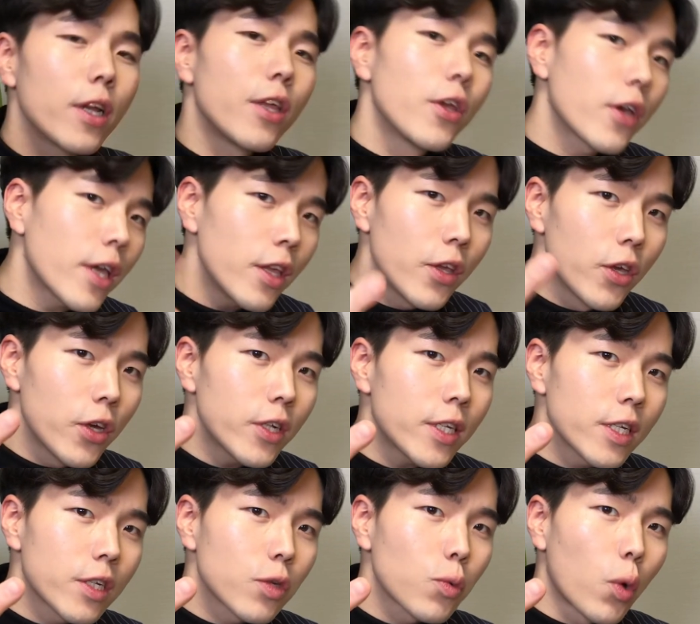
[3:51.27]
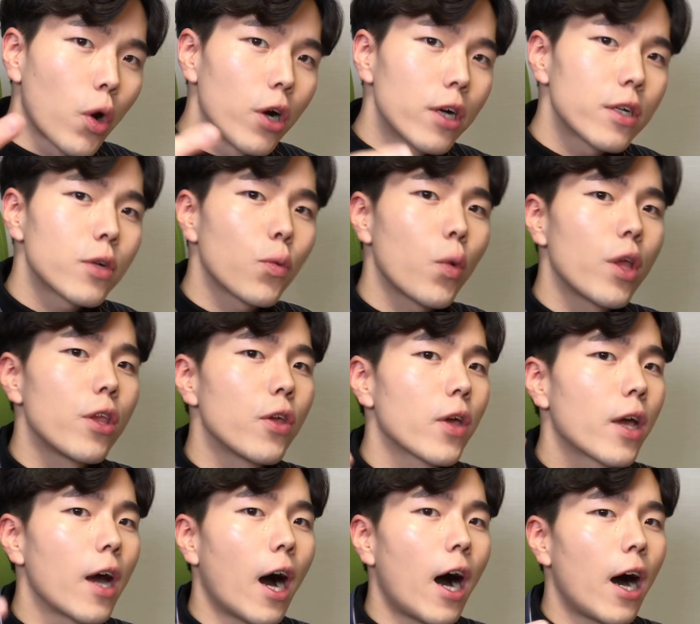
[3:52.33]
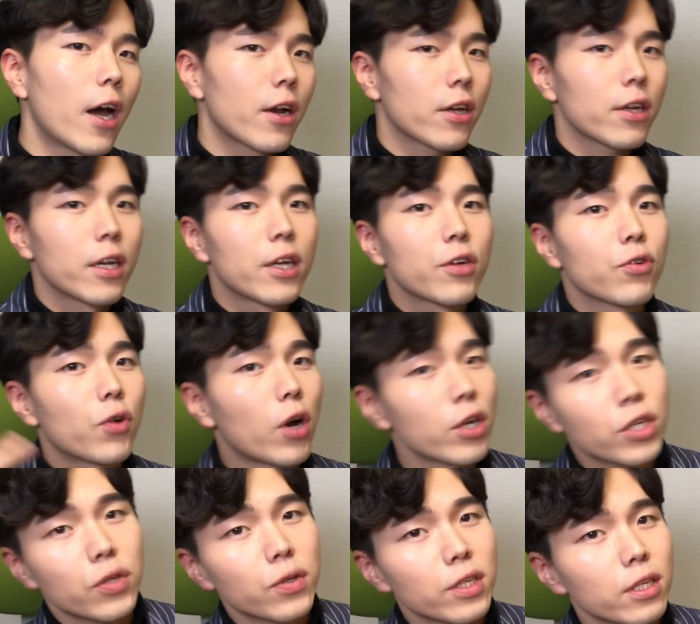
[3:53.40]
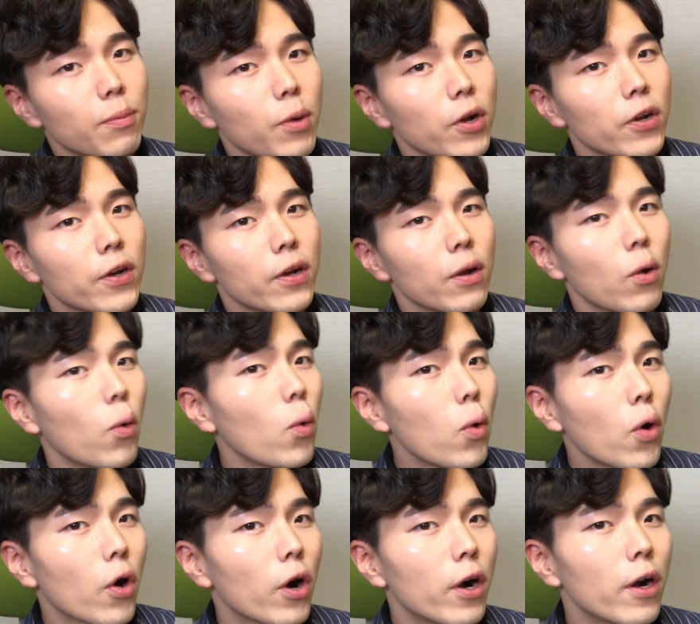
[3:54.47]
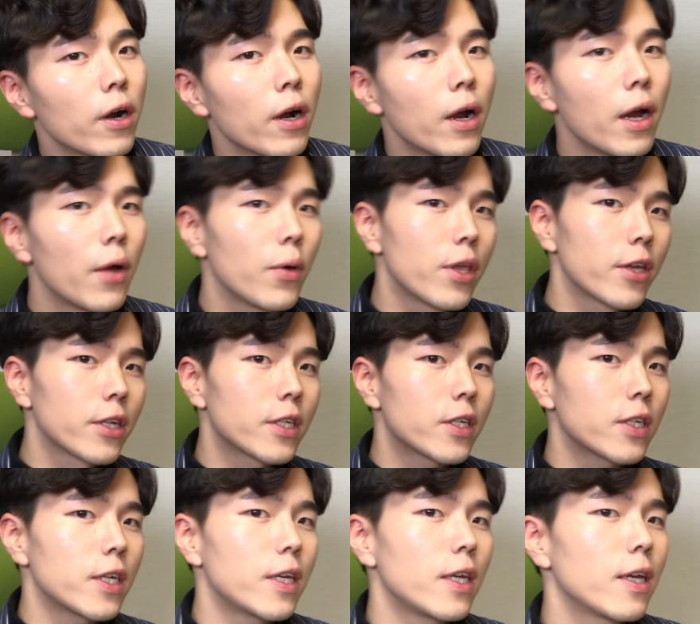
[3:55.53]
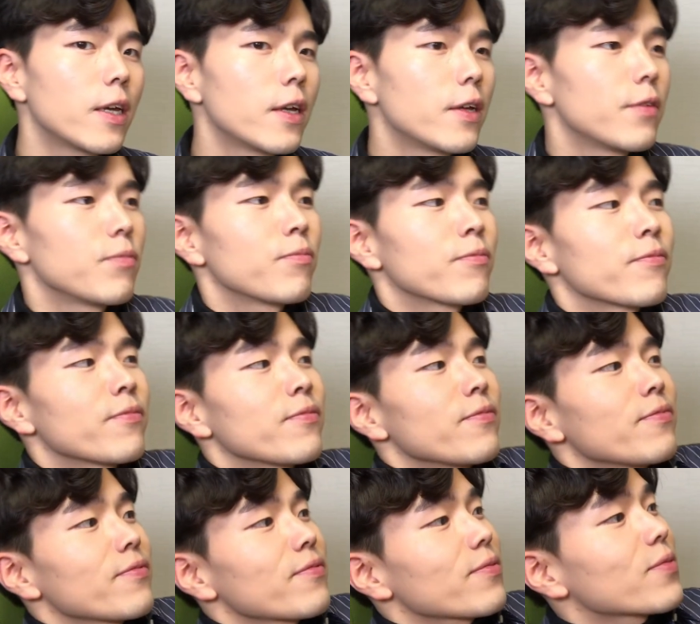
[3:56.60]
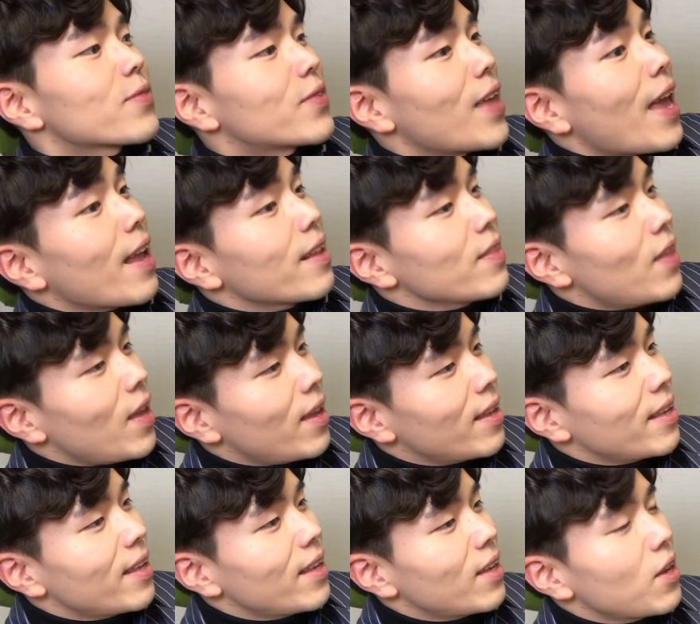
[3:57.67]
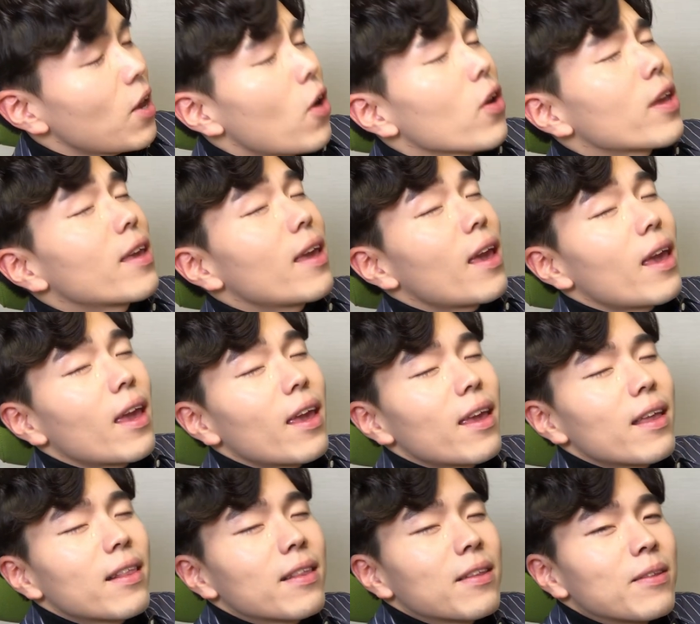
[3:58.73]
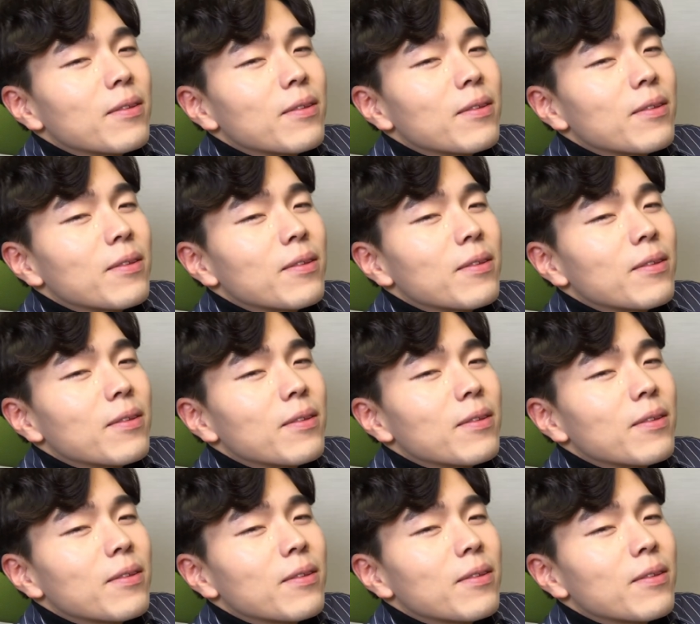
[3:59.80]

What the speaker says: You can use this word when you got a crush on someone or when you see Dangling again.